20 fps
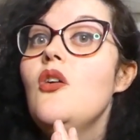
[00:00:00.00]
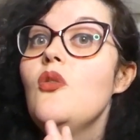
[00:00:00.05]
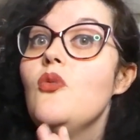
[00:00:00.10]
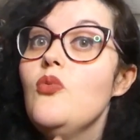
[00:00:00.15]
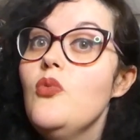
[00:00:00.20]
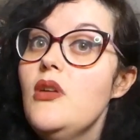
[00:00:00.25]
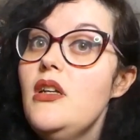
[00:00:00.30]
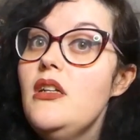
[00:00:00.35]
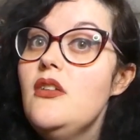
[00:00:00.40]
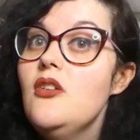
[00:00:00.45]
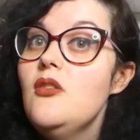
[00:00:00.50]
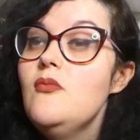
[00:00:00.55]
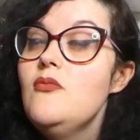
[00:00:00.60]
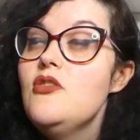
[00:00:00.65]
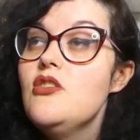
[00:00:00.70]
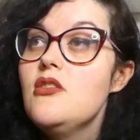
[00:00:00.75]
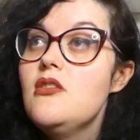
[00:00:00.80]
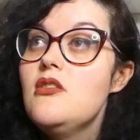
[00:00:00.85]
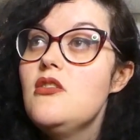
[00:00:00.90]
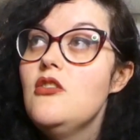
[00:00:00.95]
read them
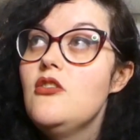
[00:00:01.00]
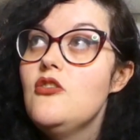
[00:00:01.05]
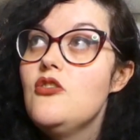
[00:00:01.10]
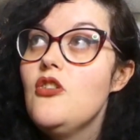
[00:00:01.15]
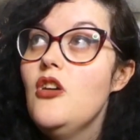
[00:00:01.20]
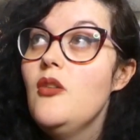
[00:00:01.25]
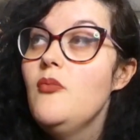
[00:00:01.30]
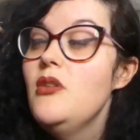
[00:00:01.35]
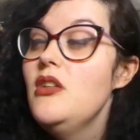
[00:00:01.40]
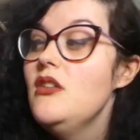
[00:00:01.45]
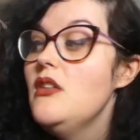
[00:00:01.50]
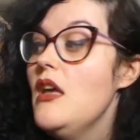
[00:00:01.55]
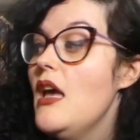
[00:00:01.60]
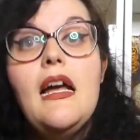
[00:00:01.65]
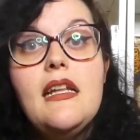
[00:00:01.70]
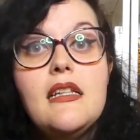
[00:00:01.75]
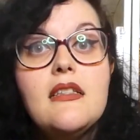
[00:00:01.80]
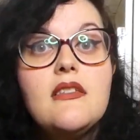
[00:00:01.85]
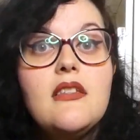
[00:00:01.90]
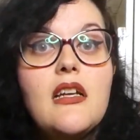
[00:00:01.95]
just to determine. I
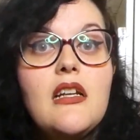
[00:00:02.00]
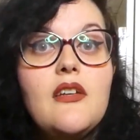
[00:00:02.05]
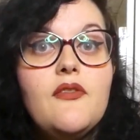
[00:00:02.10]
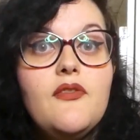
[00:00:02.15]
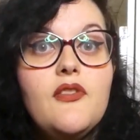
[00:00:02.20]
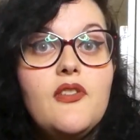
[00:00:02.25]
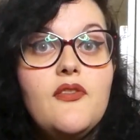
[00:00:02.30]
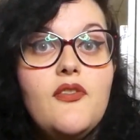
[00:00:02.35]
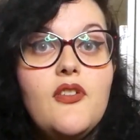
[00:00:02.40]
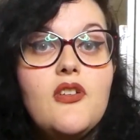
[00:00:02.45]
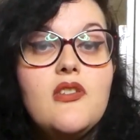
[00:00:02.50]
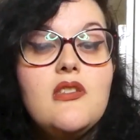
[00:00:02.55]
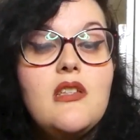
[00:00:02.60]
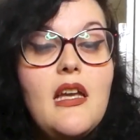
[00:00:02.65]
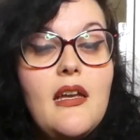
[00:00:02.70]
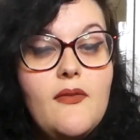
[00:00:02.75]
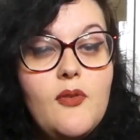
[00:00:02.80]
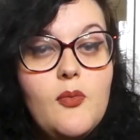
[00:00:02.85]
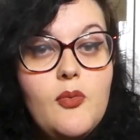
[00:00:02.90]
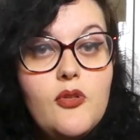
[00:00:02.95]
didn't sign up for the first
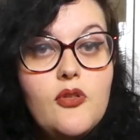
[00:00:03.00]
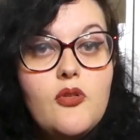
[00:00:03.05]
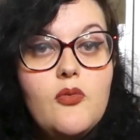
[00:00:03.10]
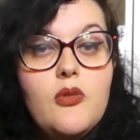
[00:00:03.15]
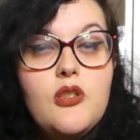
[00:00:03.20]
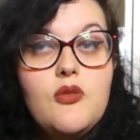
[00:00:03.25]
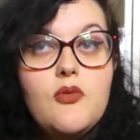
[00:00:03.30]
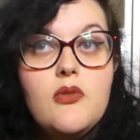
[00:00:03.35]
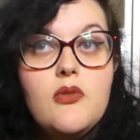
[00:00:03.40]
ever book, which